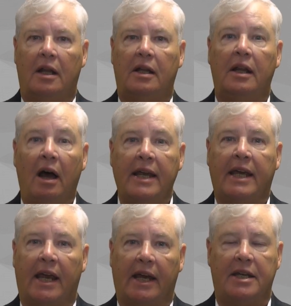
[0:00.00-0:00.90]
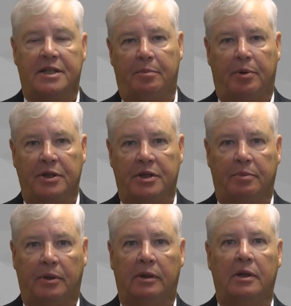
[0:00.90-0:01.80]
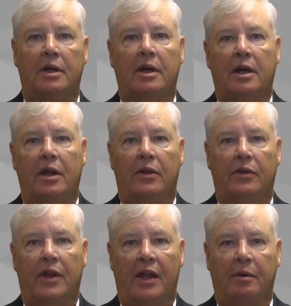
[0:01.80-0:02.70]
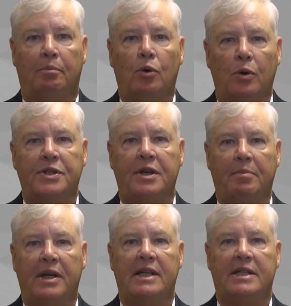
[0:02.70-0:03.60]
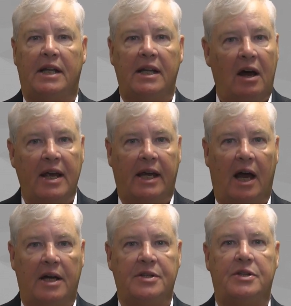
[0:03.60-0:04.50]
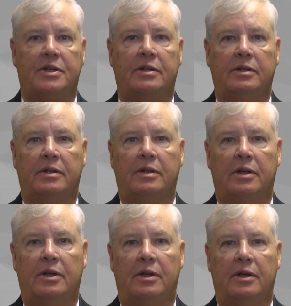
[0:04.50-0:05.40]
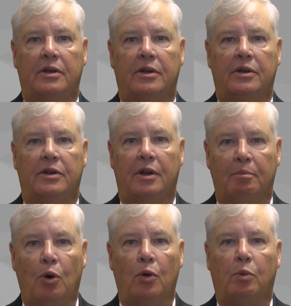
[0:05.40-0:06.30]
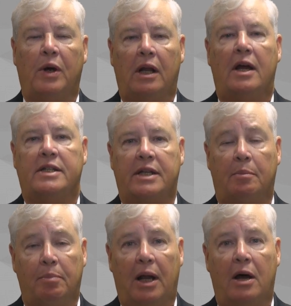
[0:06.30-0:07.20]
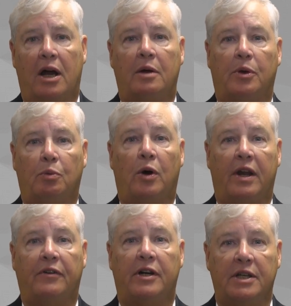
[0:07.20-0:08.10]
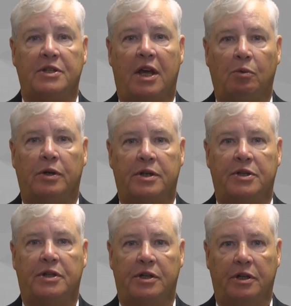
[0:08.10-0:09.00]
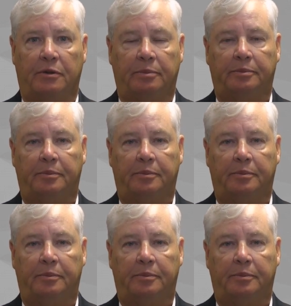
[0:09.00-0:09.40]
Liking is the principle that the more somebody is like us, the more that we're likely to comply with whatever it is they want us to do.